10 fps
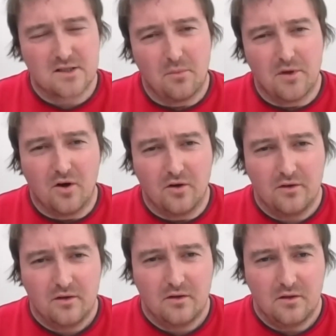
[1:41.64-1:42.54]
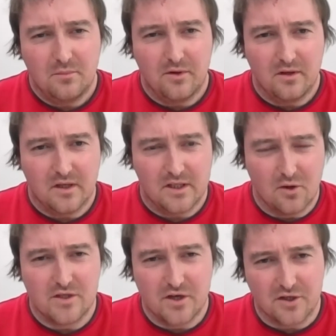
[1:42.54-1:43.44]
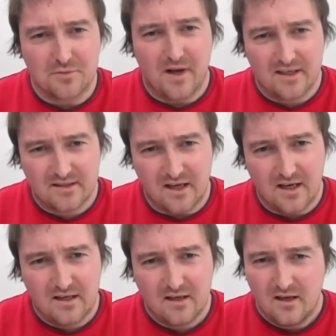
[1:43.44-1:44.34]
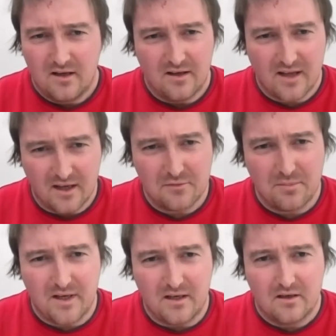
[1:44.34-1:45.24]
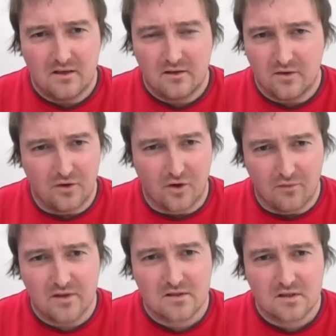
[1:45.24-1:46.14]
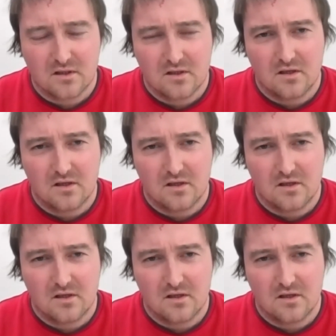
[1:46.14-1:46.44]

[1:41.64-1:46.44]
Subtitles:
coming on, you put a toji on his backside. You can't have been too nervous.